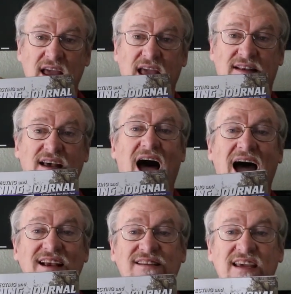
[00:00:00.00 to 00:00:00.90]
It's
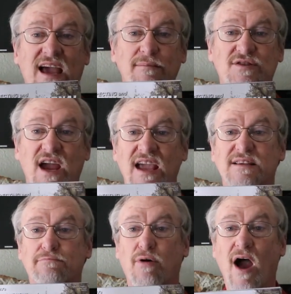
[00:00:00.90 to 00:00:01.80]

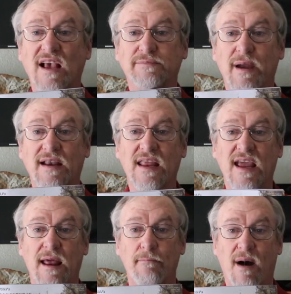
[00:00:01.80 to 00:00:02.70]
ICMJ's
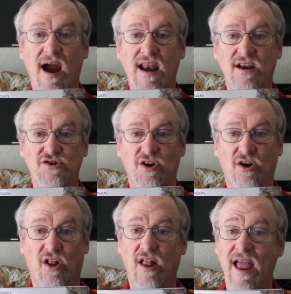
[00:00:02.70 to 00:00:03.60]
Prospecting and Mining
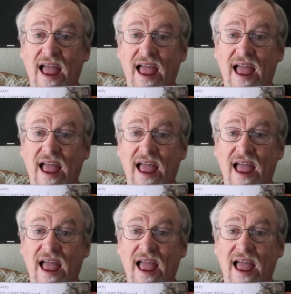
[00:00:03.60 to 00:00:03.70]
Journal.